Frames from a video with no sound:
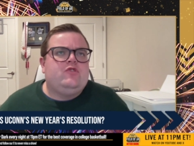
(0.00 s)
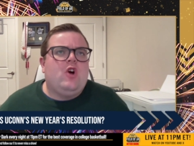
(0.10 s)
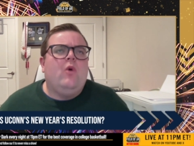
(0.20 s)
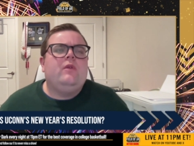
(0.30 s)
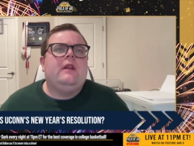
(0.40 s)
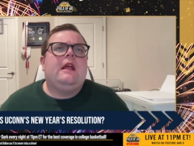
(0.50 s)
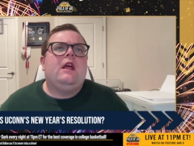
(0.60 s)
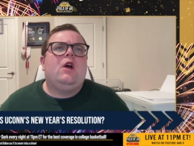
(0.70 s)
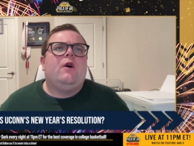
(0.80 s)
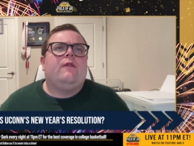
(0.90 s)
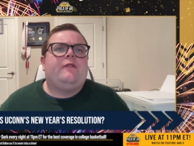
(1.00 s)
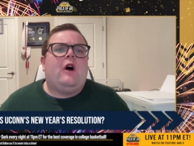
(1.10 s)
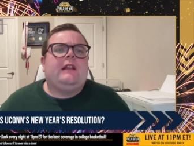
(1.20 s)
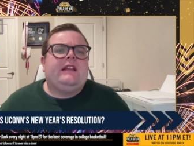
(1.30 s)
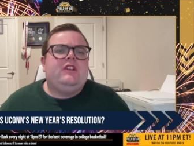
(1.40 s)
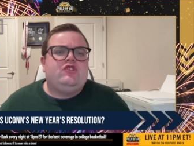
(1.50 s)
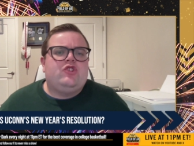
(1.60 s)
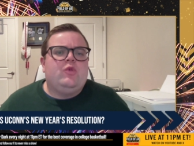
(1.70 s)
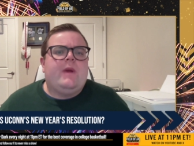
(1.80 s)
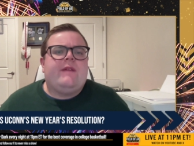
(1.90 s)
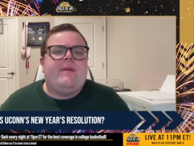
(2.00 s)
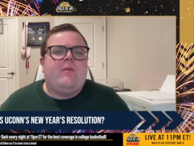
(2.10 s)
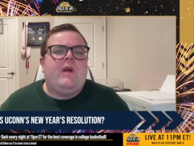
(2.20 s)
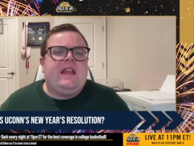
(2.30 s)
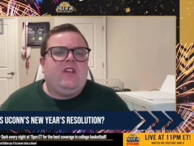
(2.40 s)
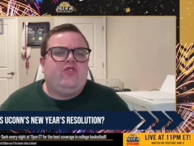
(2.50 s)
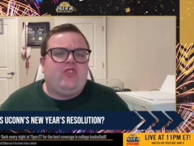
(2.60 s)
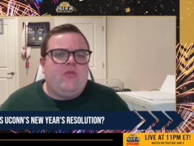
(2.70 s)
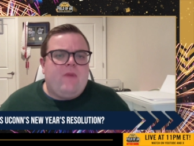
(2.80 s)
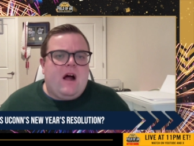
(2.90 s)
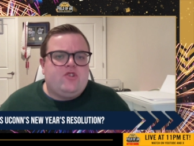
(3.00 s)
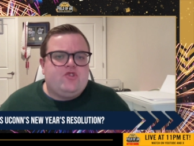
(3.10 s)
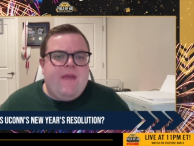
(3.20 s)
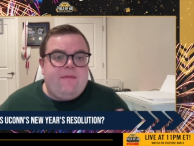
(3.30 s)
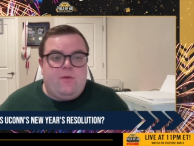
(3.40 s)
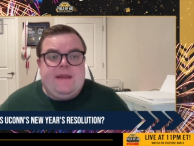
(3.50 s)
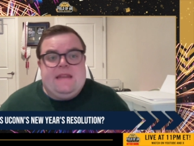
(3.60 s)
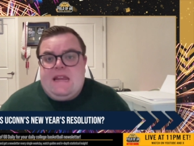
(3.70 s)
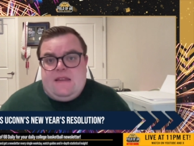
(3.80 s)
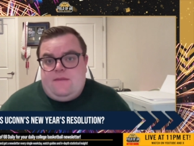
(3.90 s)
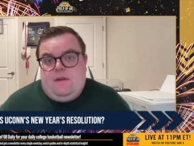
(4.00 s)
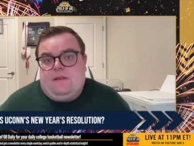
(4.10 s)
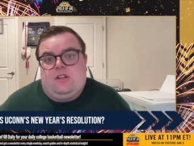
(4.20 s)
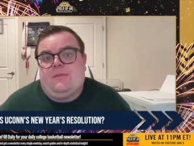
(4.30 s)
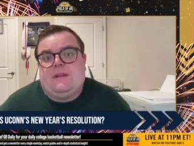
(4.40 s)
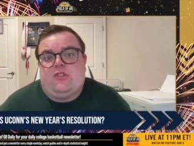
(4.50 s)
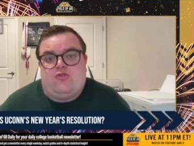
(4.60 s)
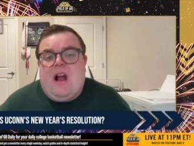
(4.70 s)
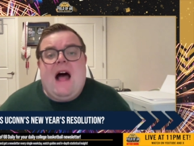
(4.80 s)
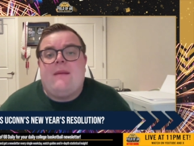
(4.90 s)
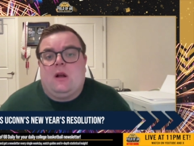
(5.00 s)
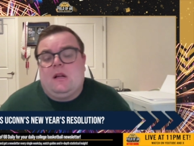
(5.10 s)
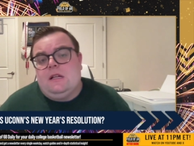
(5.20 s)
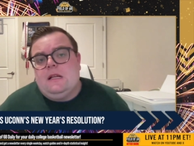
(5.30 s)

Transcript: don't fall into we've been winning so much, maybe we need a little bit of drama.